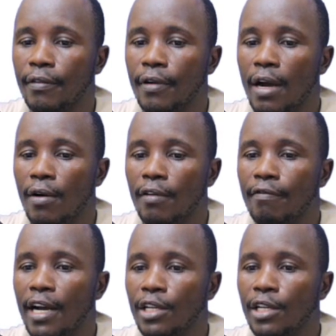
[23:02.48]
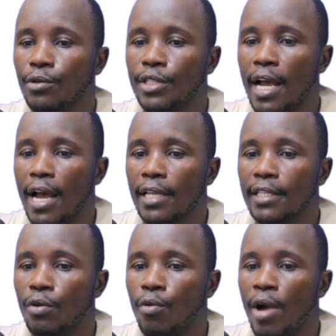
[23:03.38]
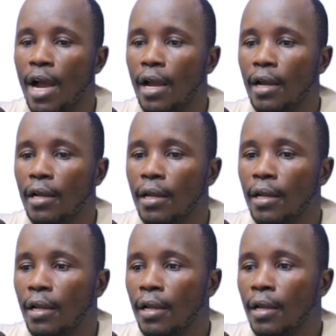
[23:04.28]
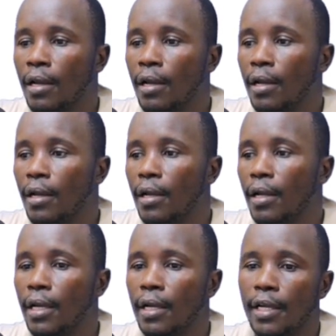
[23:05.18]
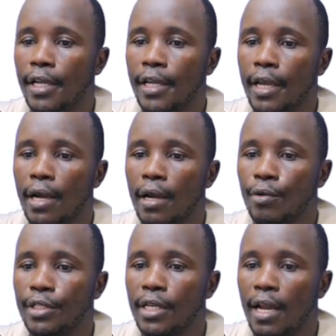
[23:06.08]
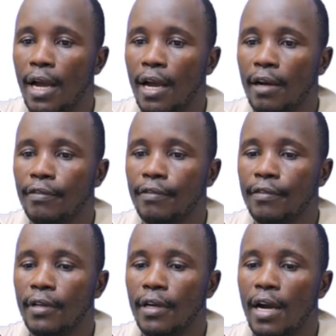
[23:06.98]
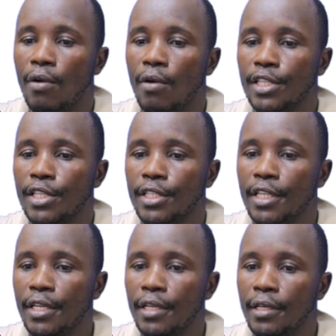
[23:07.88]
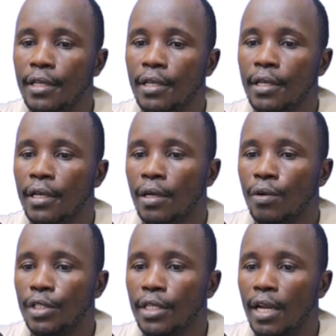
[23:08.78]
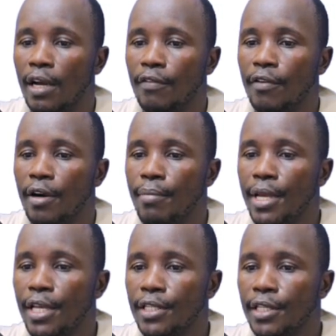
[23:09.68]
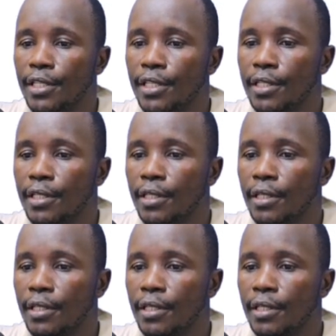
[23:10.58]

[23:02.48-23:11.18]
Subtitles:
our values as they were. Here we shall have our C, we shall have our basis,